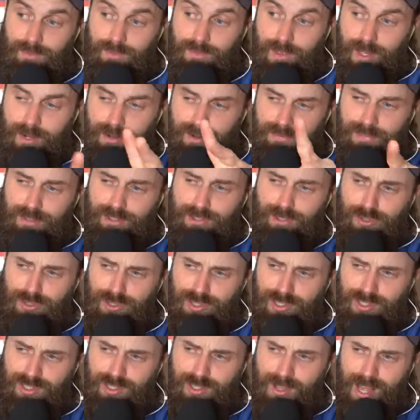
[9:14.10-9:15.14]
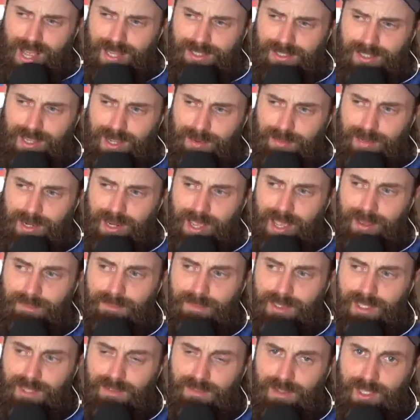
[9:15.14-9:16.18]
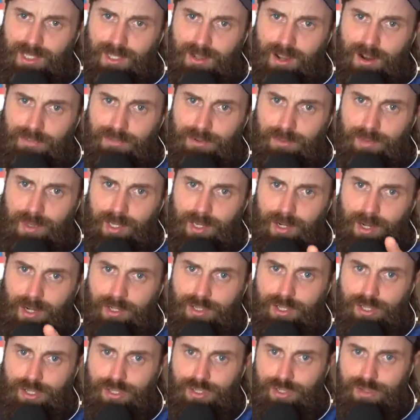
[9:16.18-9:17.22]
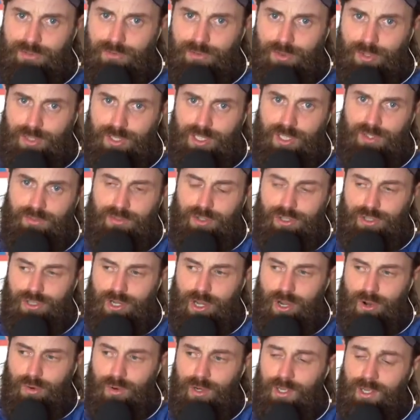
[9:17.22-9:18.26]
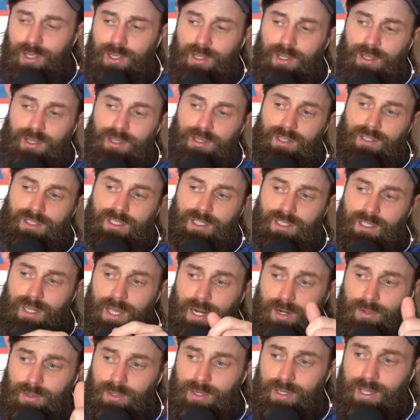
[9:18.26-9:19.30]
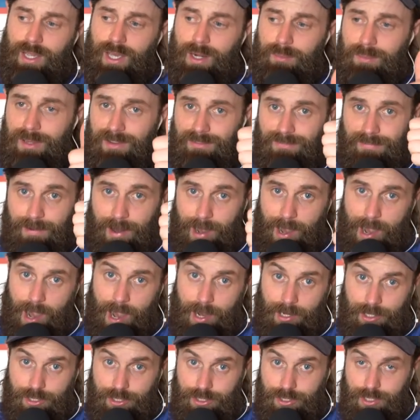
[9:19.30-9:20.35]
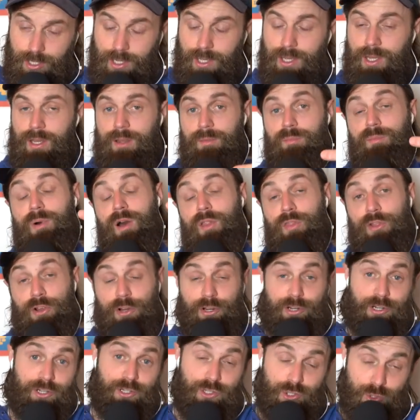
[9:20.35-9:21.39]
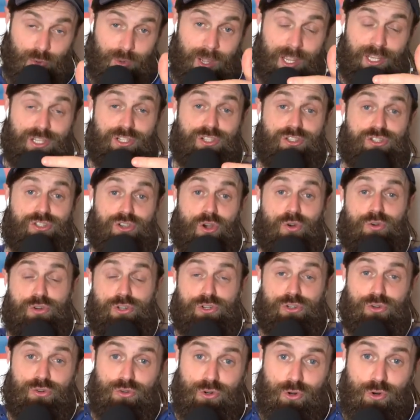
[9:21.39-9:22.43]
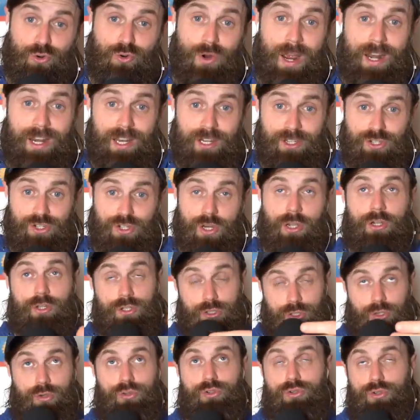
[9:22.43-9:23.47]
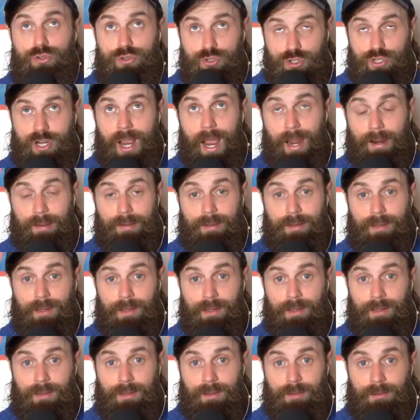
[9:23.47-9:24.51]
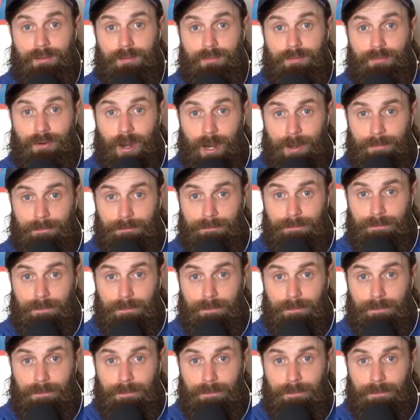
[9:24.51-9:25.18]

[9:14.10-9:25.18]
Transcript: I don't know if I told you this the last time, but MTV offered me an audition for a TV show. They said not only do you got to be vaxxed, but they're going to do a social check, right?